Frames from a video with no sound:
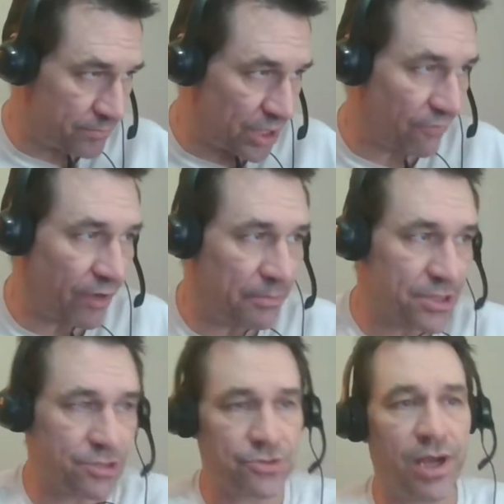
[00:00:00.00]
Delphi
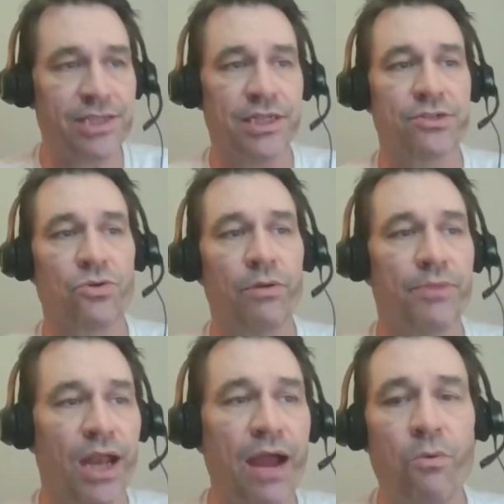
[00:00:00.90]
Missions Rising Storm
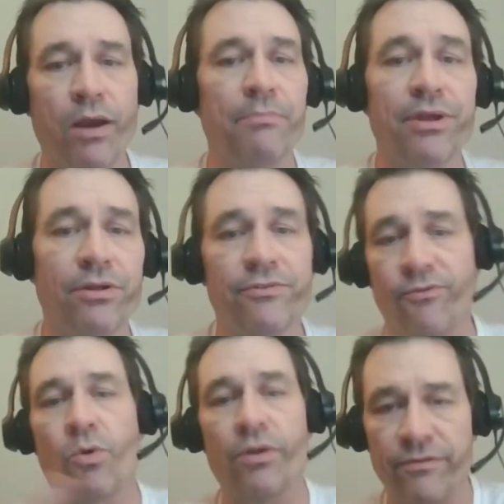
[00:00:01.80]
that I want to build
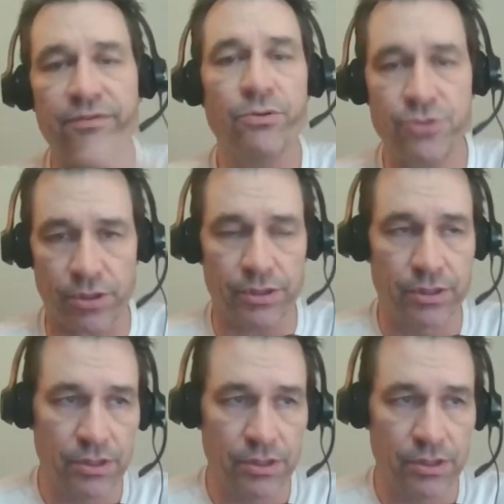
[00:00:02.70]
for the future.